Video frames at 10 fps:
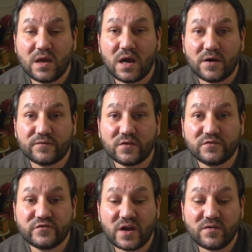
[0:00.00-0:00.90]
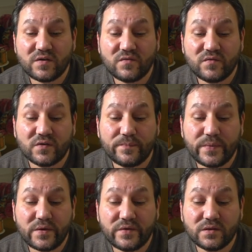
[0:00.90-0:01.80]
After driving for a
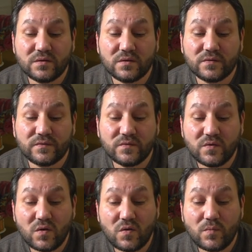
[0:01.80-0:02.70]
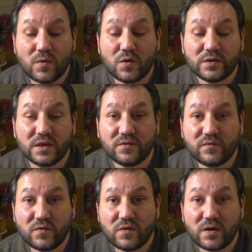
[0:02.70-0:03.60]
period of no more than
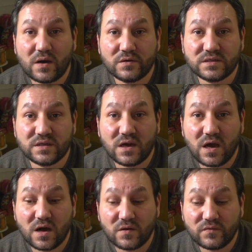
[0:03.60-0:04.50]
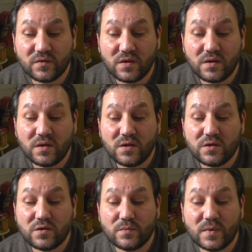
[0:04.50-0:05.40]
4 hours and a half,
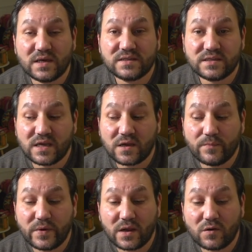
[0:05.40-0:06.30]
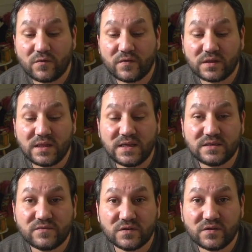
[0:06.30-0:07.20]
you must take a break of at
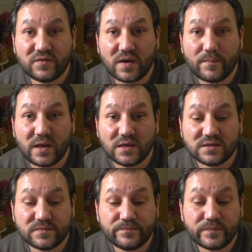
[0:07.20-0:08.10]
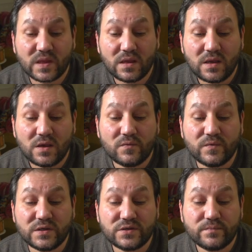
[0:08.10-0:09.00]
least 45 minutes,
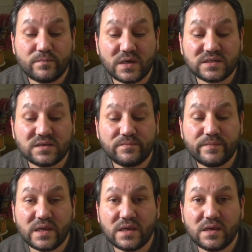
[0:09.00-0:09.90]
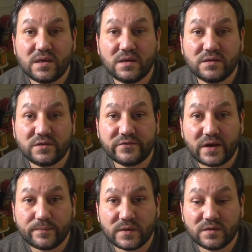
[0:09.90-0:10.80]
which mustn't be
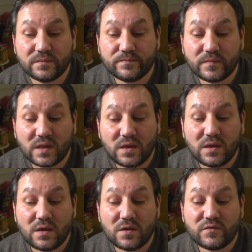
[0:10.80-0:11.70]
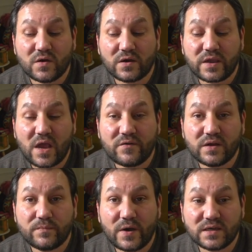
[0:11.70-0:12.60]
interrupted. If you are
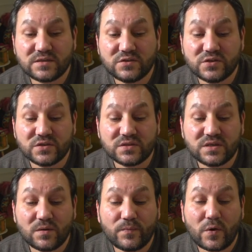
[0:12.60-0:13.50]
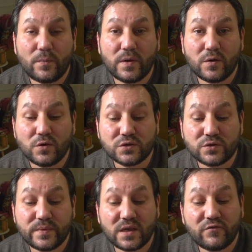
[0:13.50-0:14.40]
carrying passengers, they'll probably also
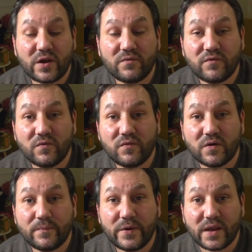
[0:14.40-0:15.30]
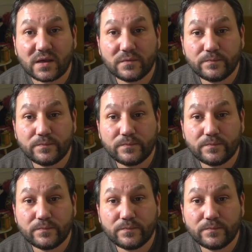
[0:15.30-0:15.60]
be grateful for a break.